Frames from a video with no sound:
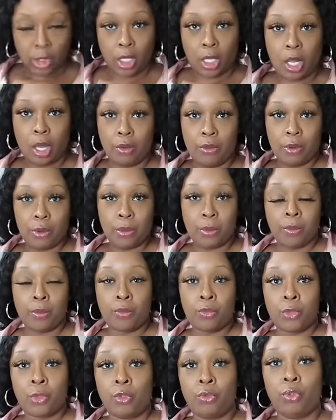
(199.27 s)
Love them.
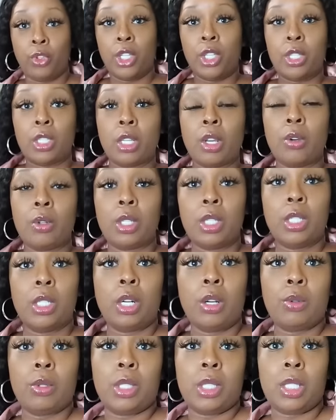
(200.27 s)
Feels so good
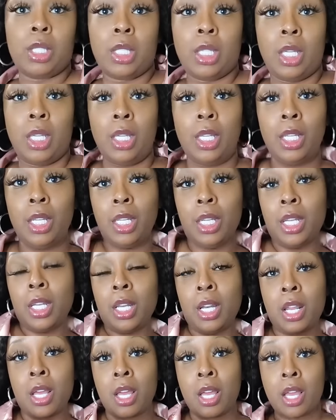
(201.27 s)
on the
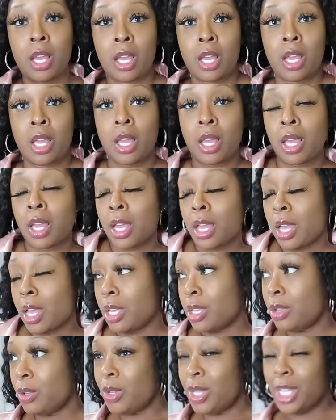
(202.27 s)
skin.
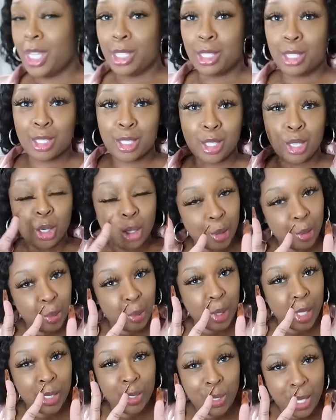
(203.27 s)
And you get
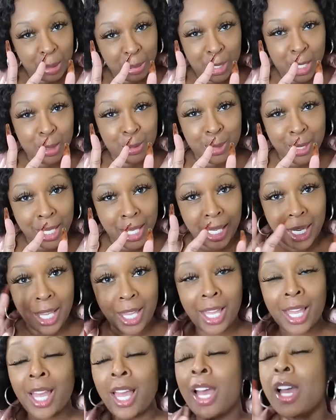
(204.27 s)
two. Do I have to keep saying
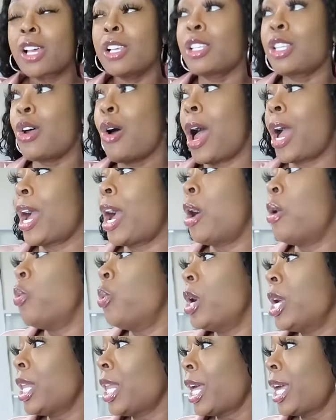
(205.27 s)
that? So I got
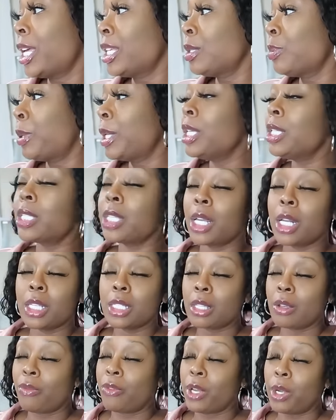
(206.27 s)
one last piece that
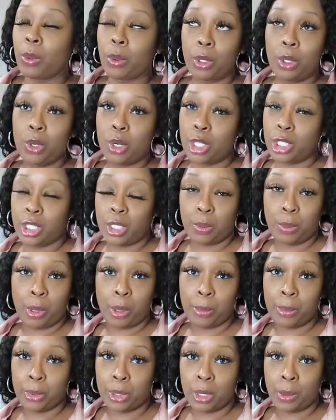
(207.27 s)
is a very gorgeous
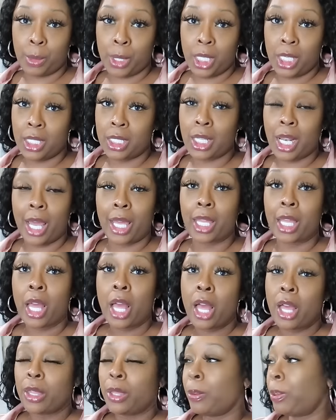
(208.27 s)
purple to me. It's like
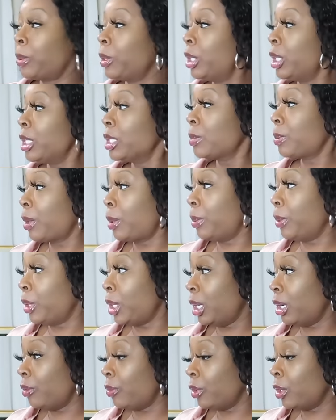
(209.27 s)
the prettiest purple
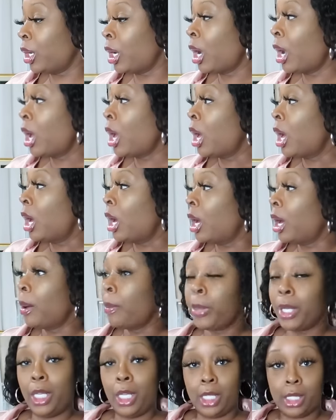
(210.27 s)
ever. Um,
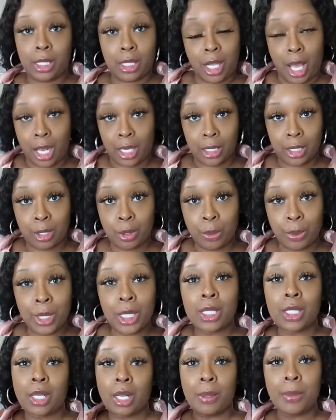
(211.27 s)
but it's not a
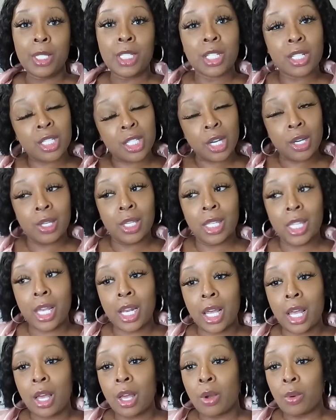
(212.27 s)
two-piece. So let me just show you
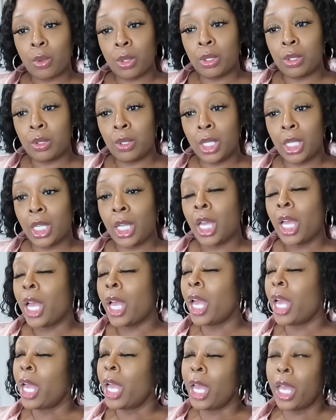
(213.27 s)
that real quick.
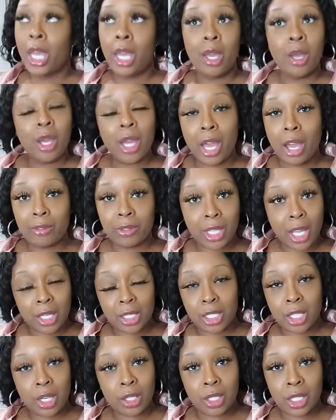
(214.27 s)
And after I
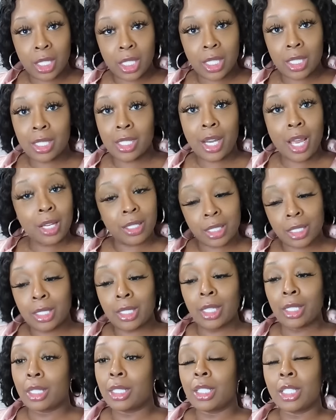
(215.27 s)
show you this, y'all just
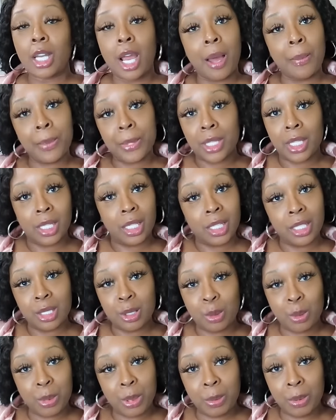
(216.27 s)
get to shopping. The
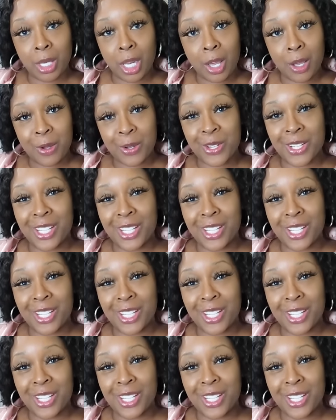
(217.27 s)
links will be below.